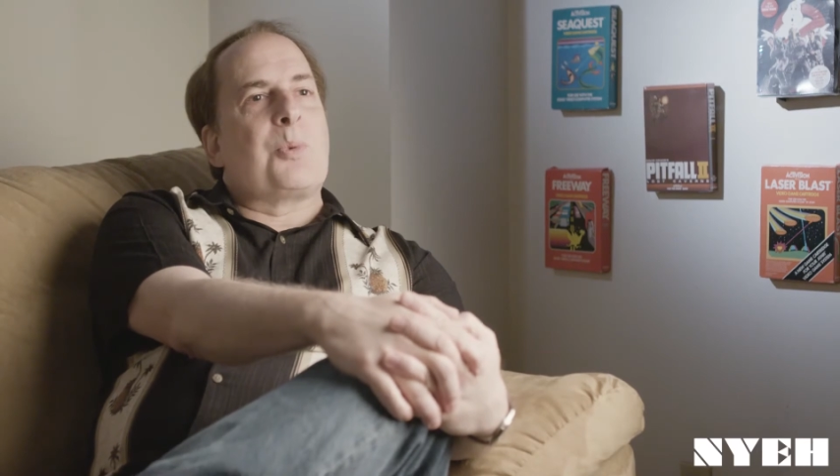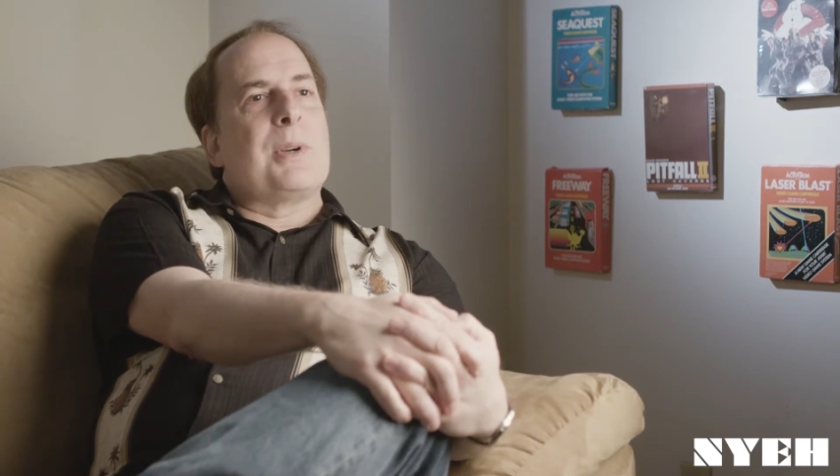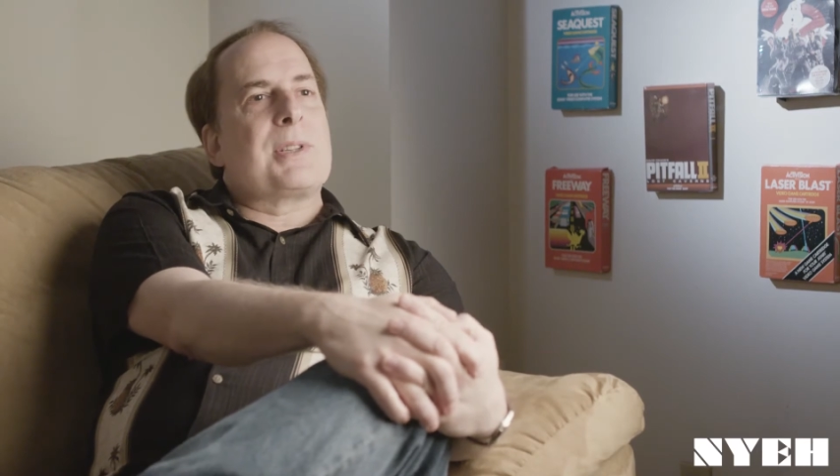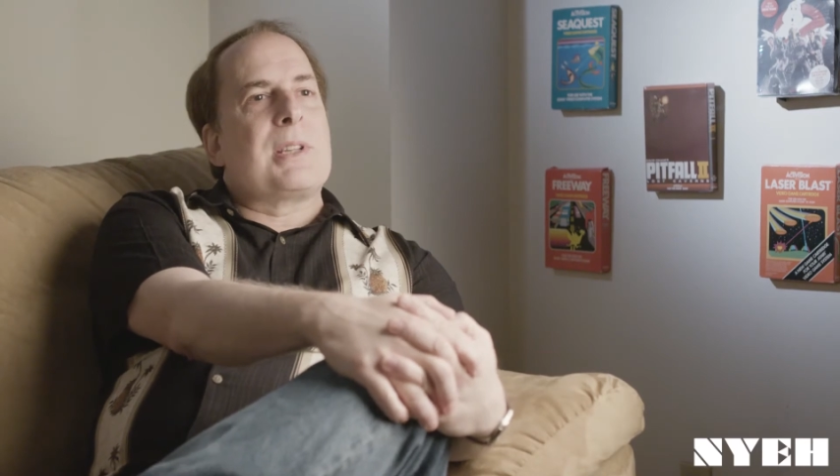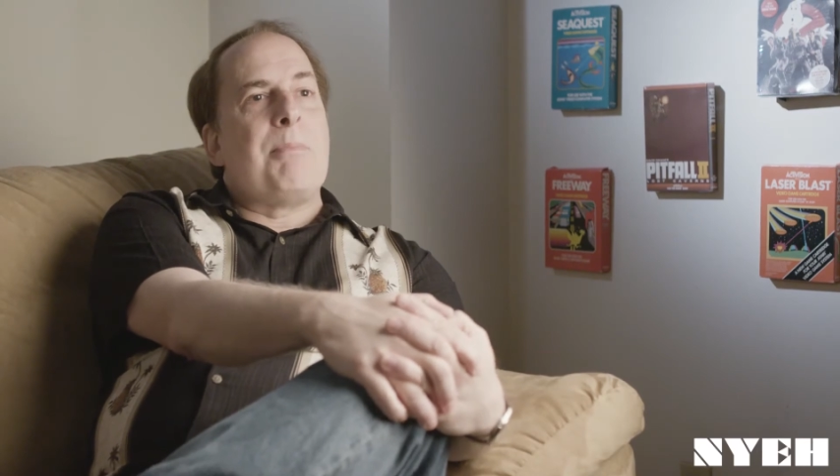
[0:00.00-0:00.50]

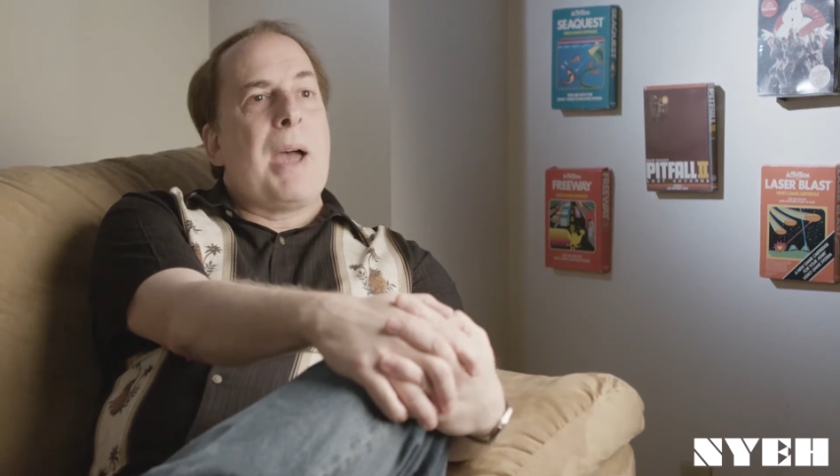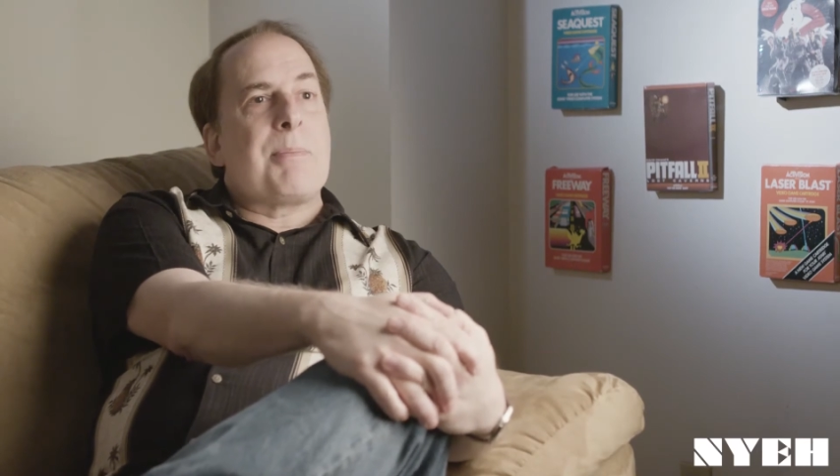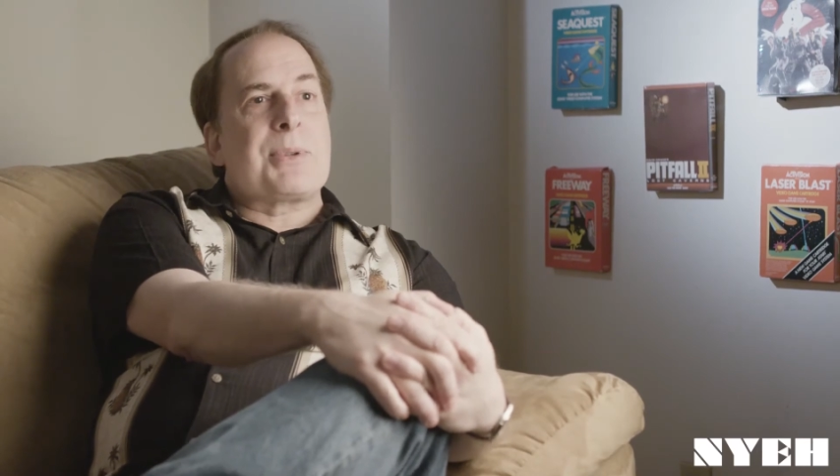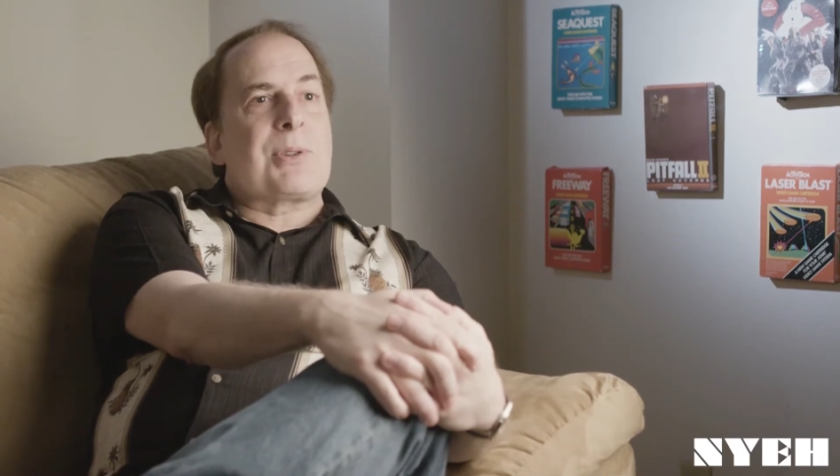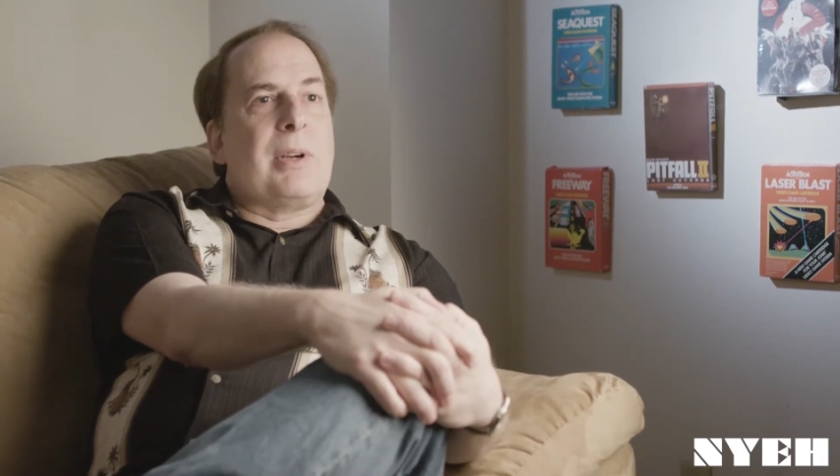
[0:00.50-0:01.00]
was the
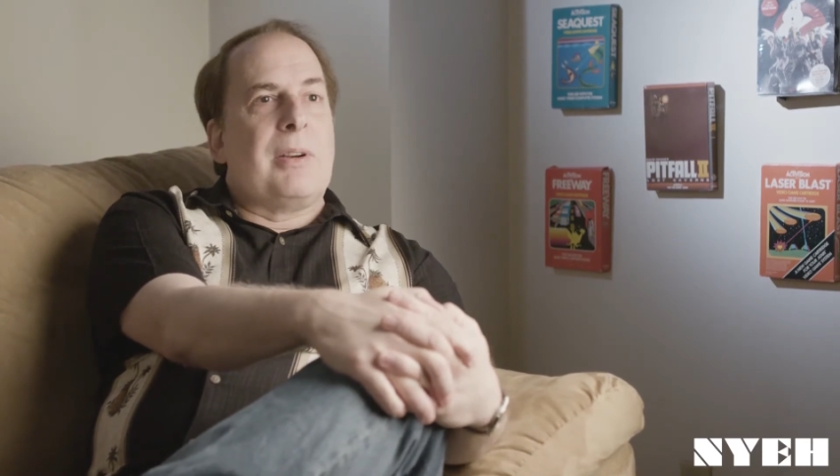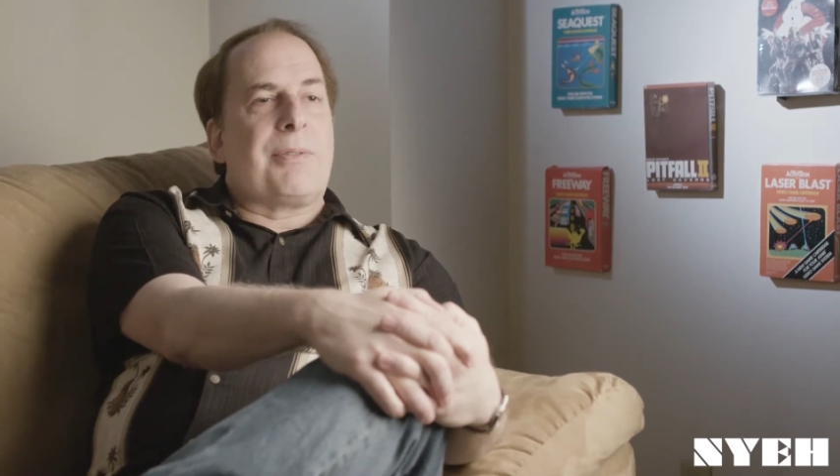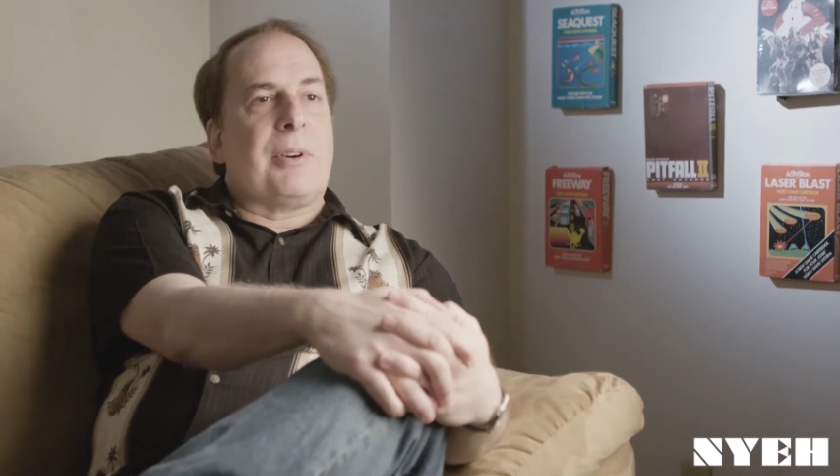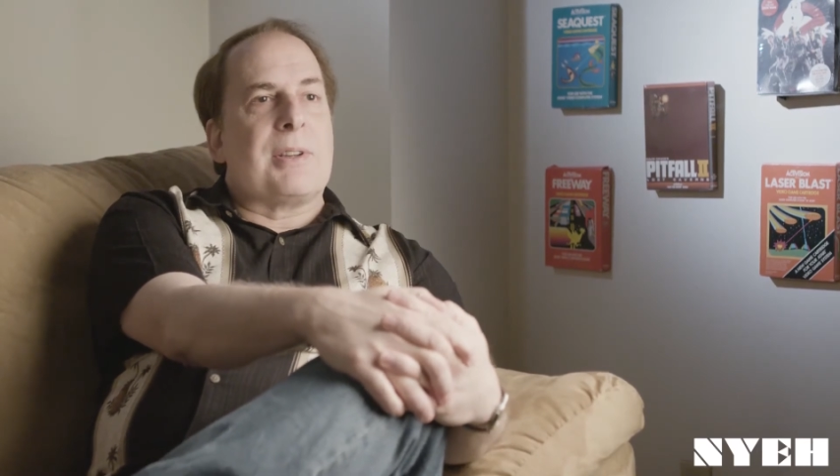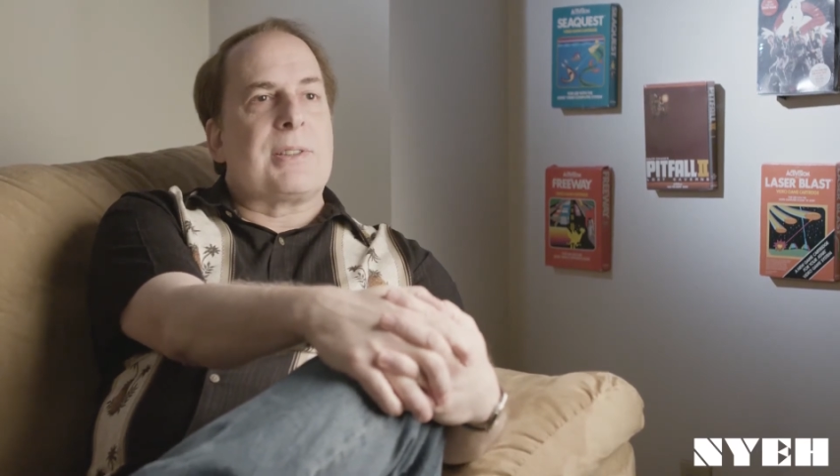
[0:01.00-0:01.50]
map screen,
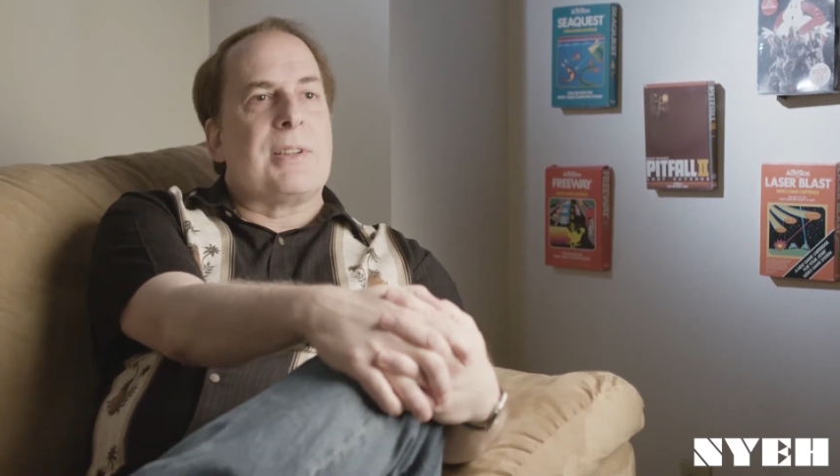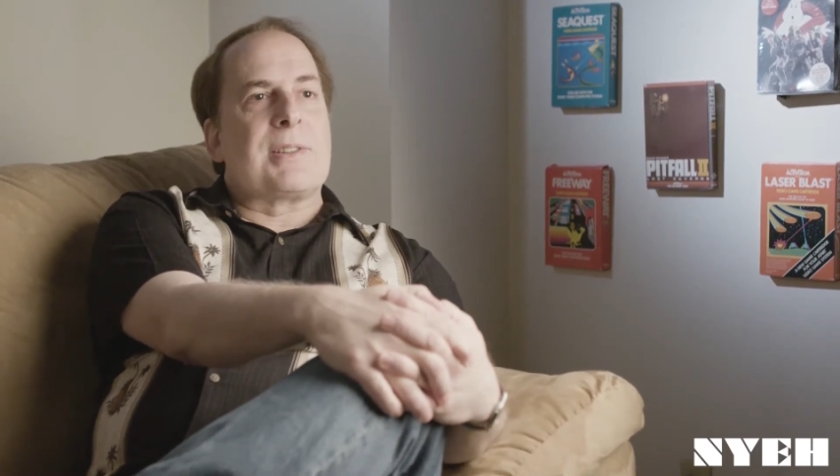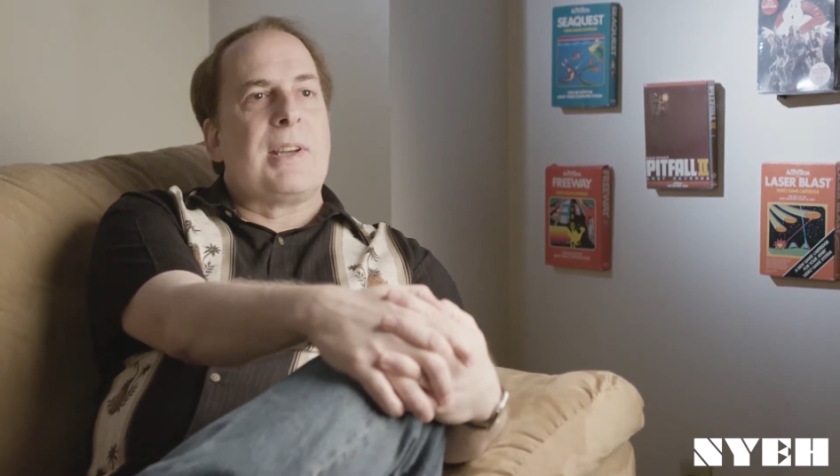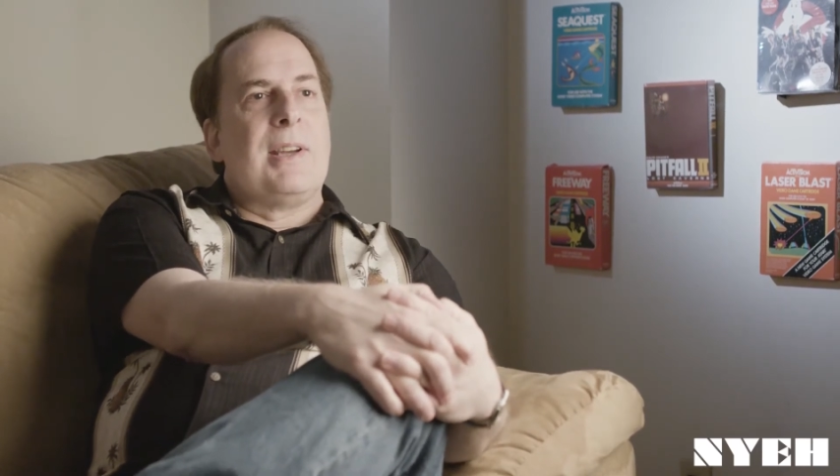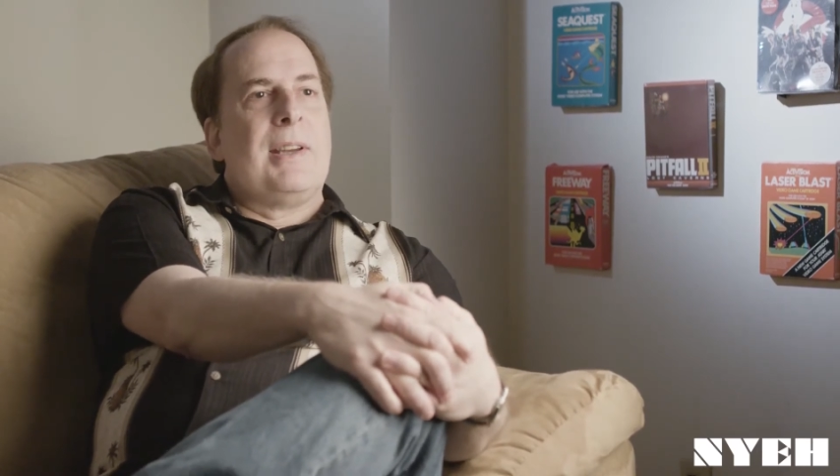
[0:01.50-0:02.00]
for instance.